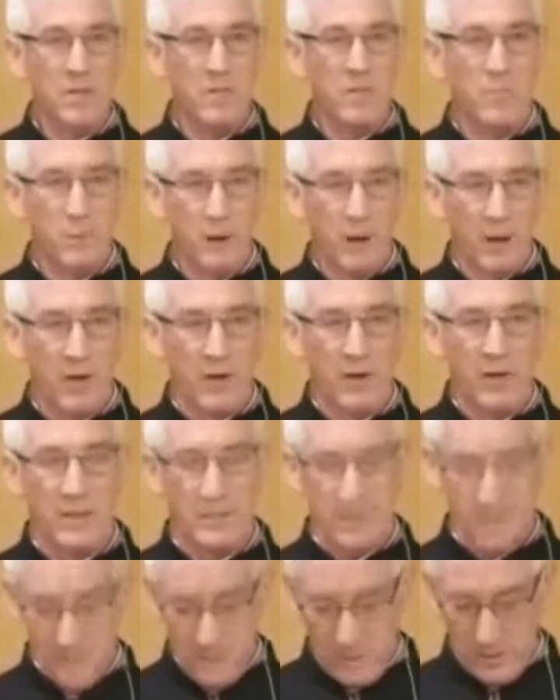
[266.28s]
of
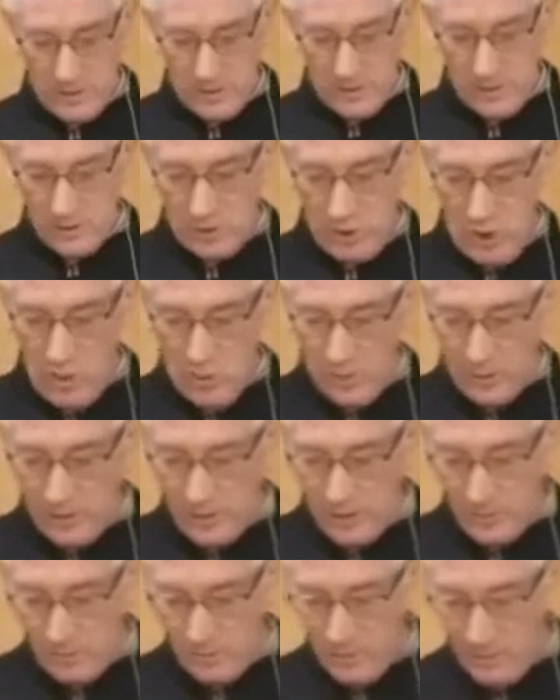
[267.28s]
progress is still
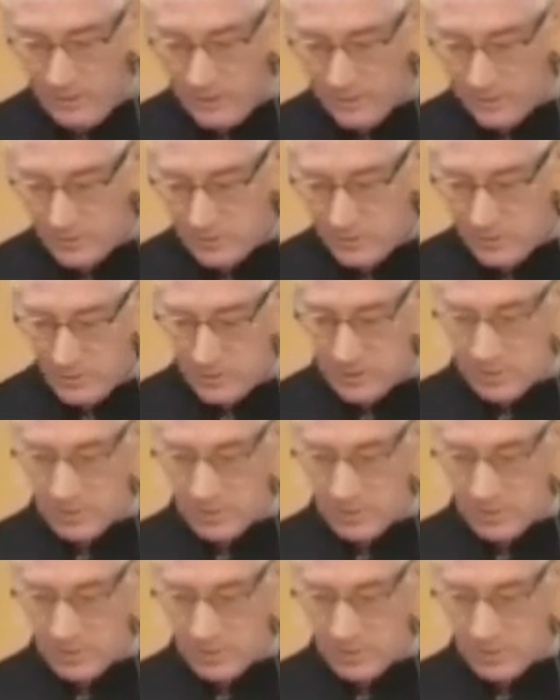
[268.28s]
commonly believed.